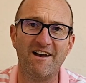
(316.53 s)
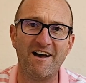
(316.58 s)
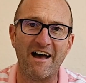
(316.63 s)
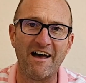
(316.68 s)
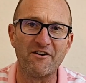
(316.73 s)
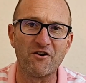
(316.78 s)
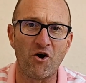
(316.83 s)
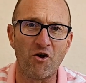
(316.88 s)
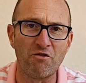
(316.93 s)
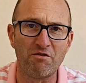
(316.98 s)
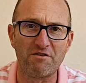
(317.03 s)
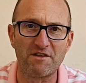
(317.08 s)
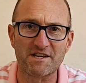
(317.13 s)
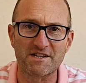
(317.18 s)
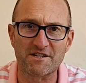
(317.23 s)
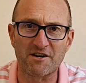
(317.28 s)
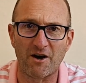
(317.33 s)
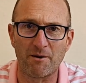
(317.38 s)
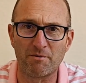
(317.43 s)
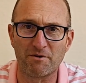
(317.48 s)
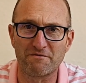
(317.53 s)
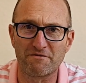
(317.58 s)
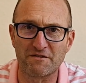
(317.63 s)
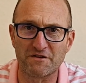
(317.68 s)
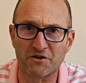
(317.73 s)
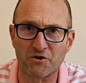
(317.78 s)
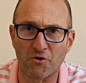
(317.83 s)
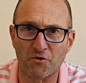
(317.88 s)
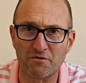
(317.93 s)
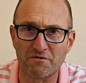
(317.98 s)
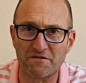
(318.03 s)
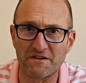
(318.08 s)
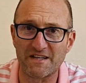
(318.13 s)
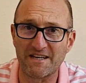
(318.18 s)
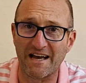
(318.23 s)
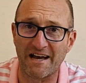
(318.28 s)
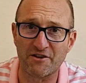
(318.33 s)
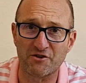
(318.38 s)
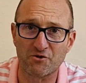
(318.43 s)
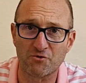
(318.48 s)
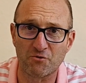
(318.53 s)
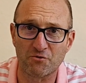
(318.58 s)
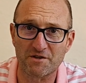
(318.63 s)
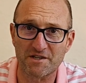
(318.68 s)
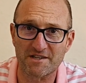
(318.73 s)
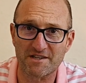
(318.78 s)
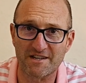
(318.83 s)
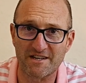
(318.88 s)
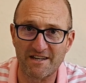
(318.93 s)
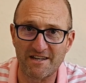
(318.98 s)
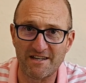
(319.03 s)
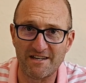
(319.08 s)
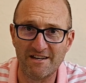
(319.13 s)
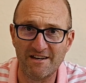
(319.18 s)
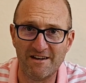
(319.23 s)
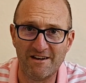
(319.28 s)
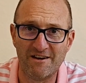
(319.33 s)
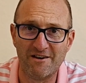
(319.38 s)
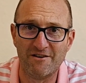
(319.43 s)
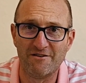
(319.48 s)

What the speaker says: And on this type of photography, as you'll see